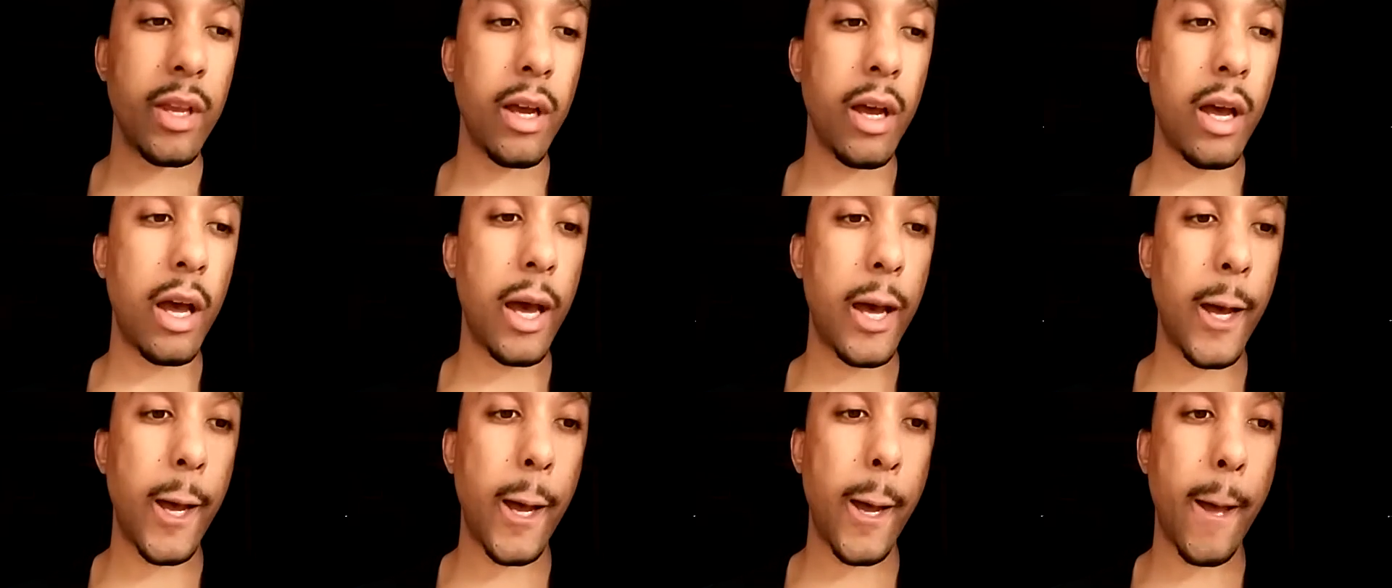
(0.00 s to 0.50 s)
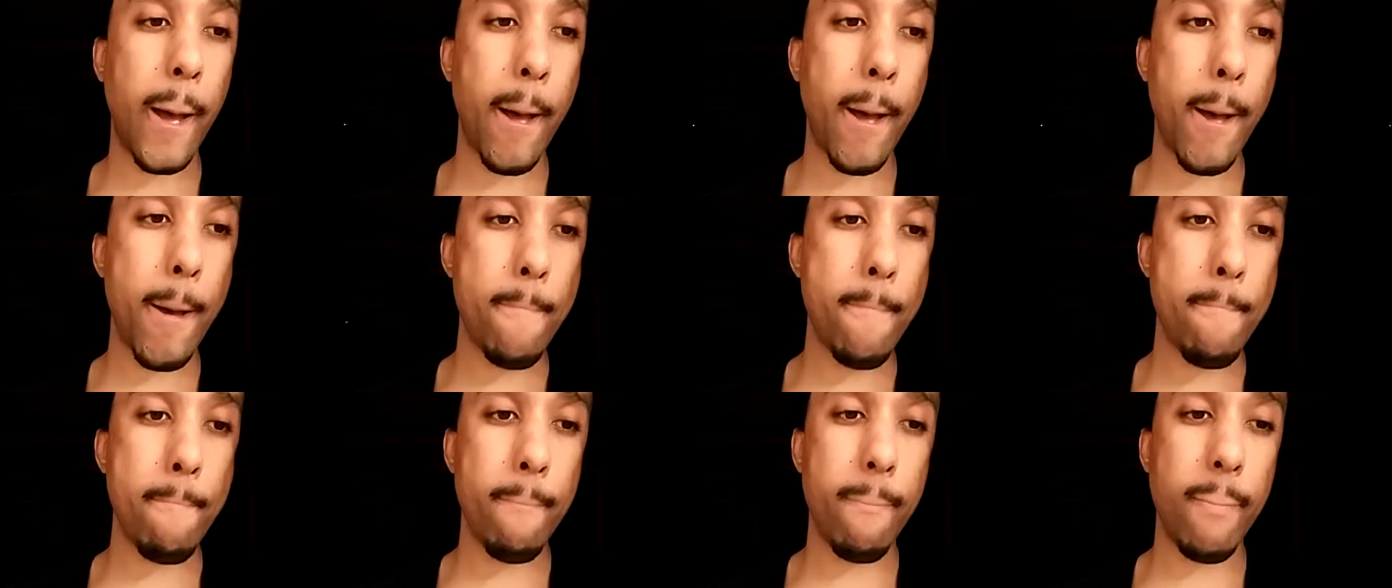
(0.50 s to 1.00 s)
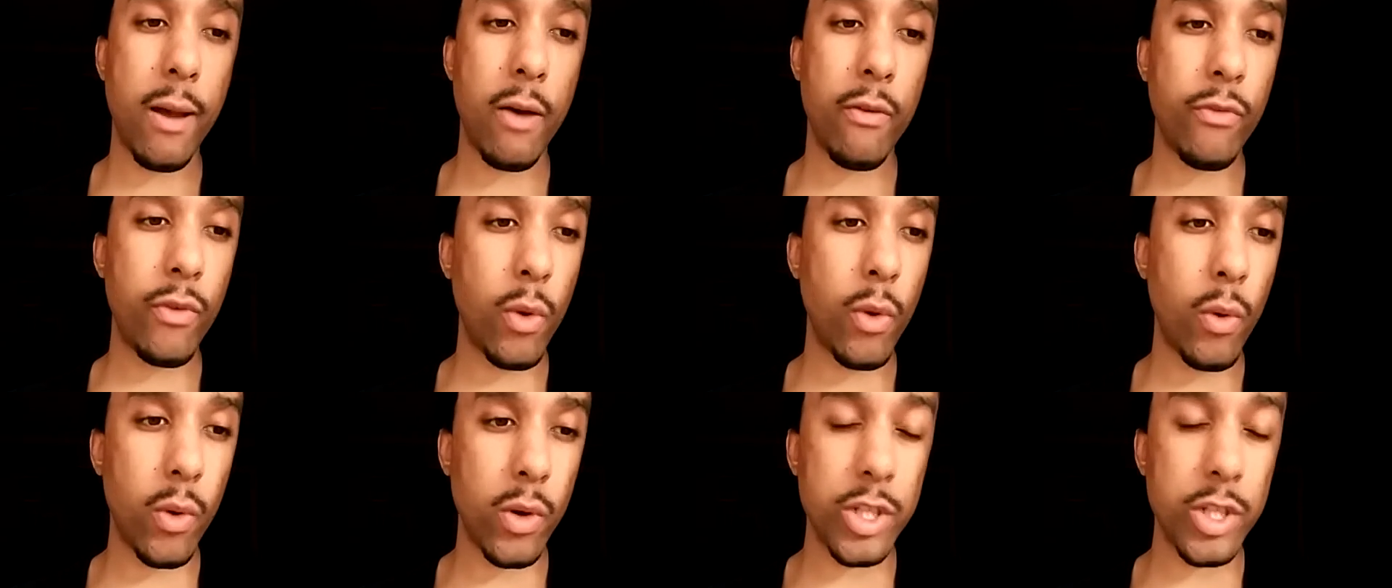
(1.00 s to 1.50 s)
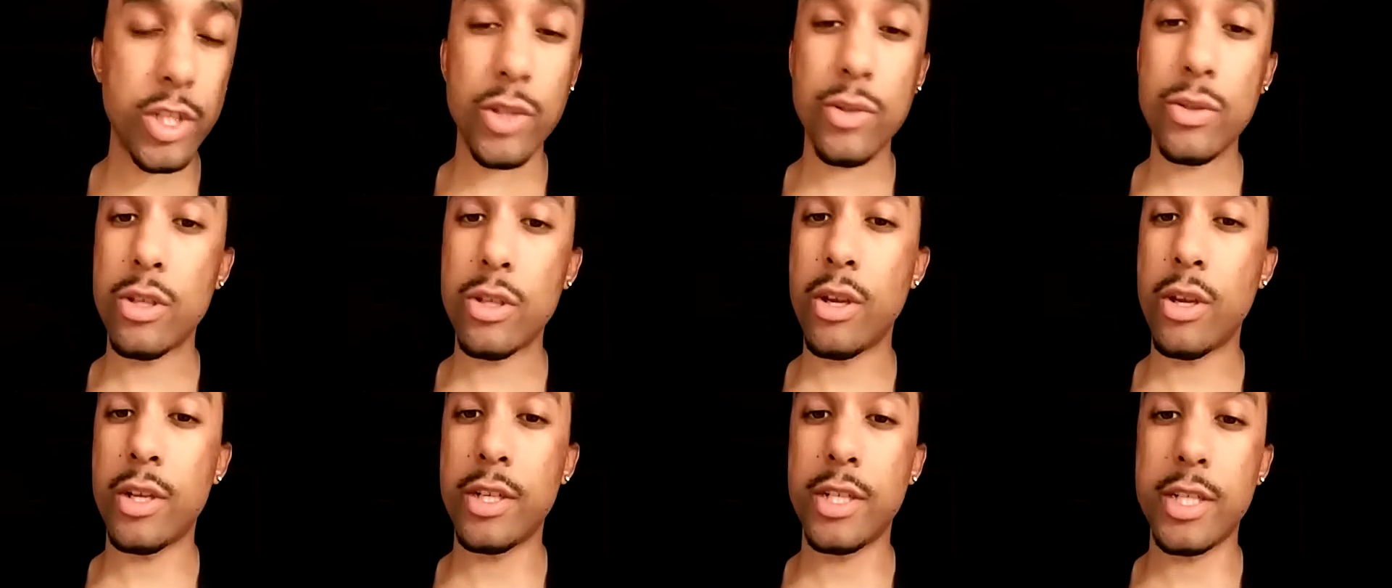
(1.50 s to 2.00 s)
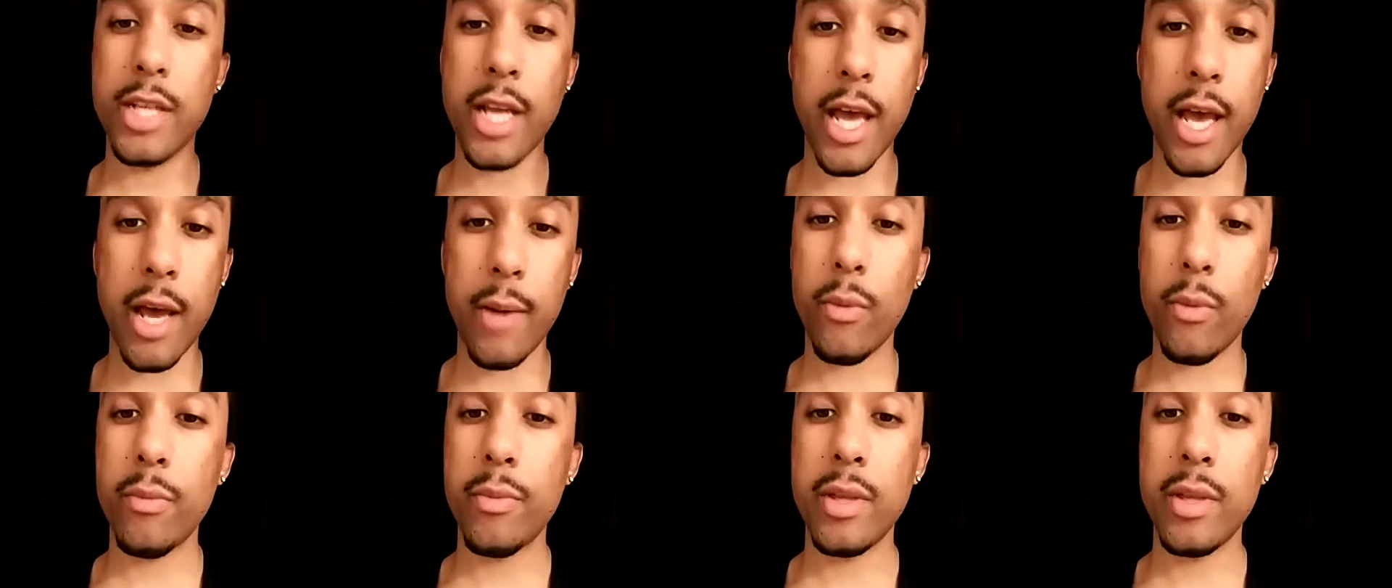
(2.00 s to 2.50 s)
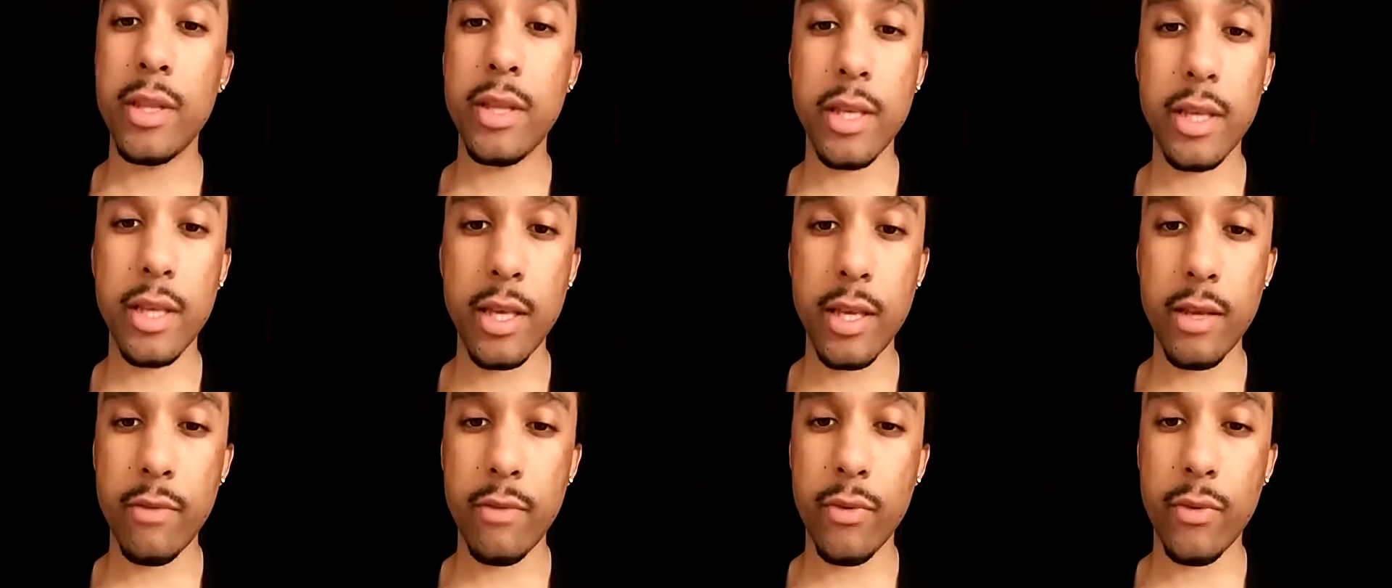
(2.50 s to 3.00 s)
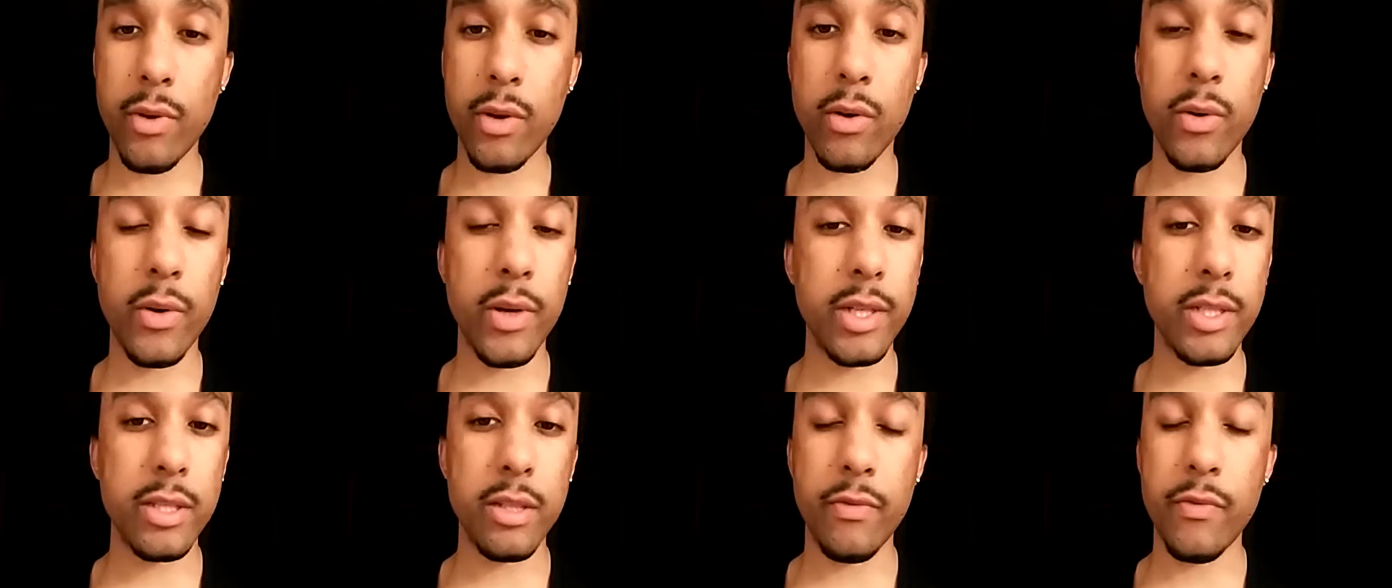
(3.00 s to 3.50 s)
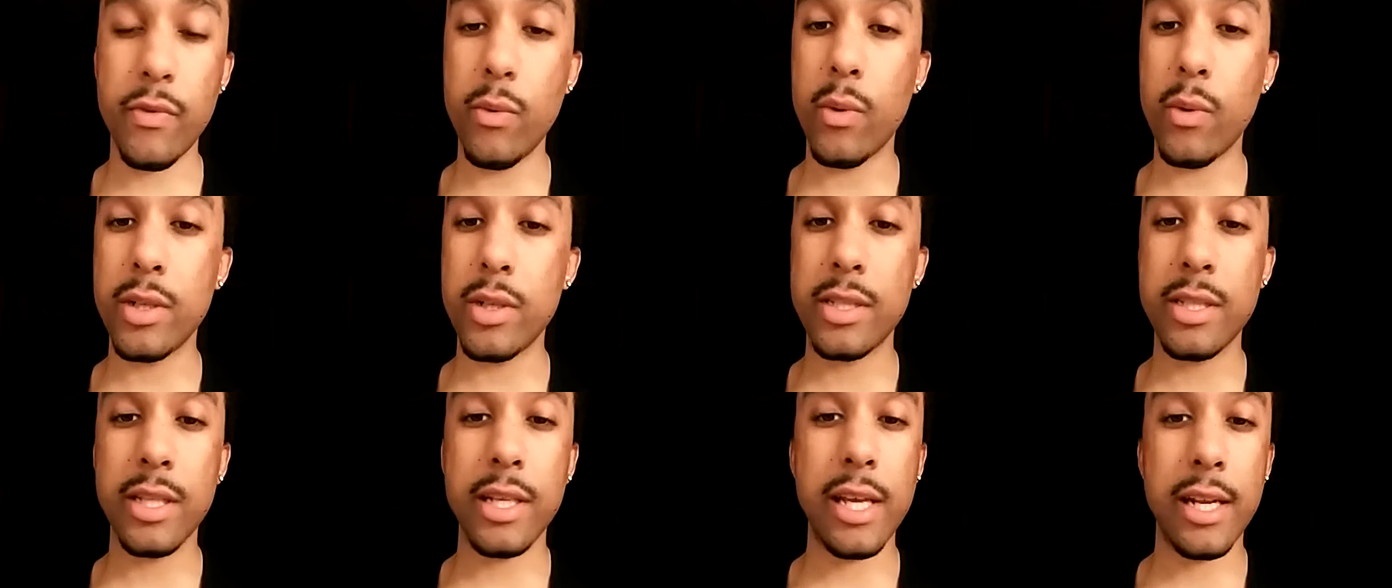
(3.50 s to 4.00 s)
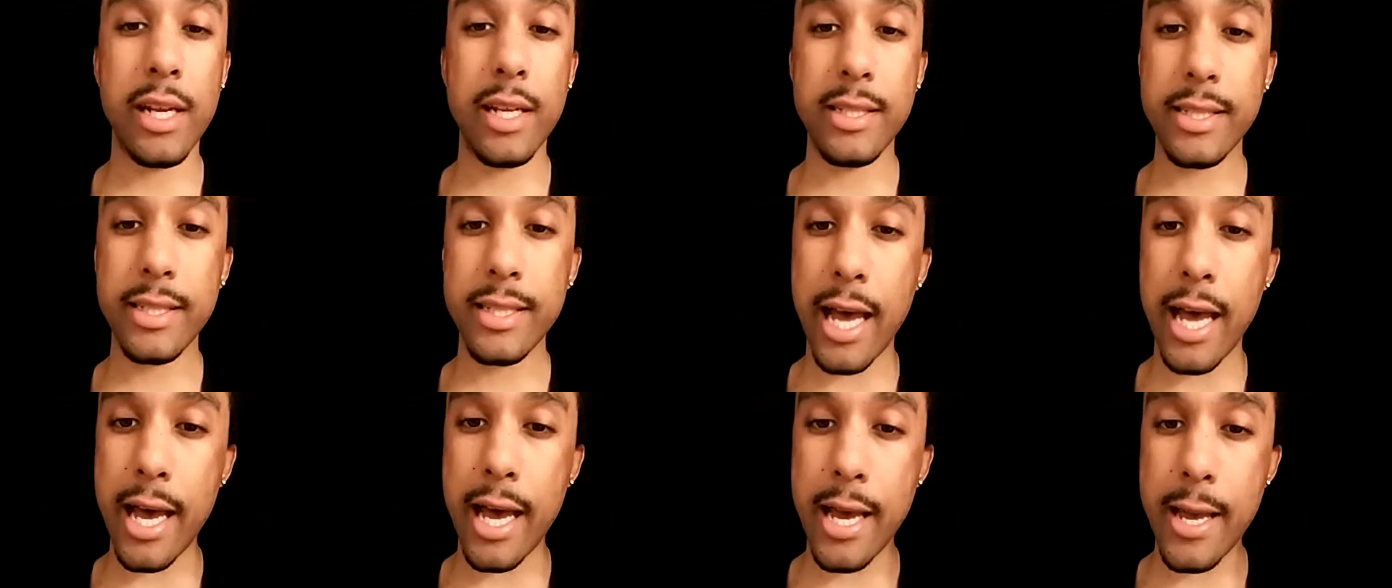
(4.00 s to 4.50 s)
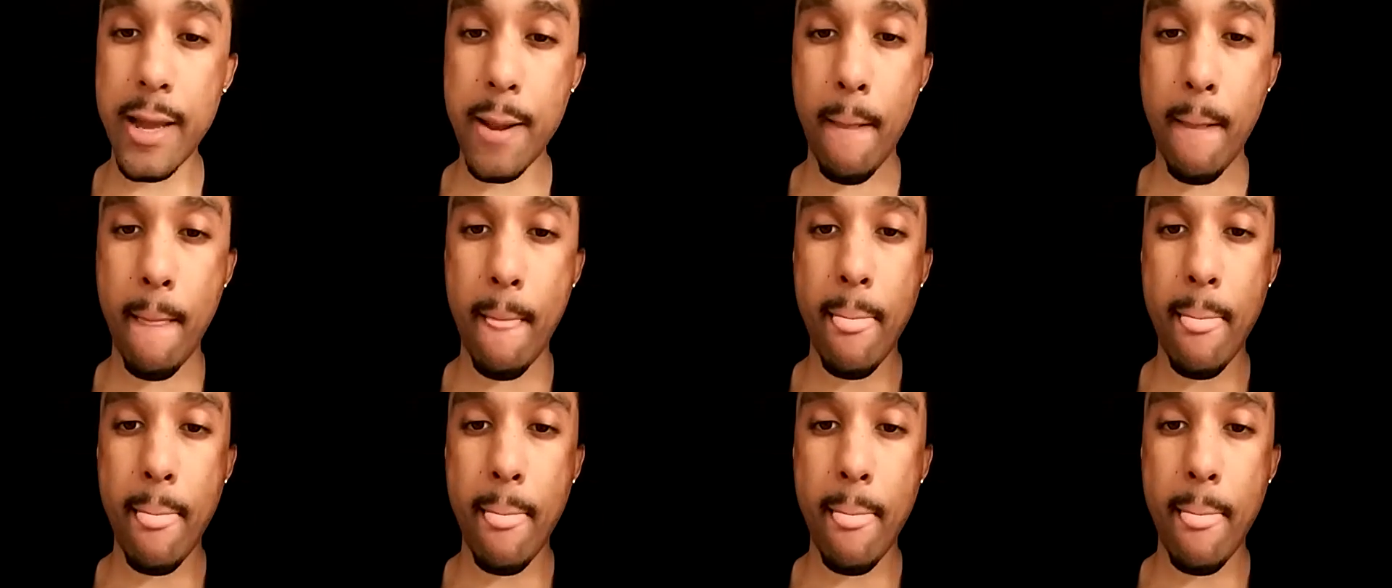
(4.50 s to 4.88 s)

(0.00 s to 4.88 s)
Of course, using your jab will be the key for Chris if he wants to get inside.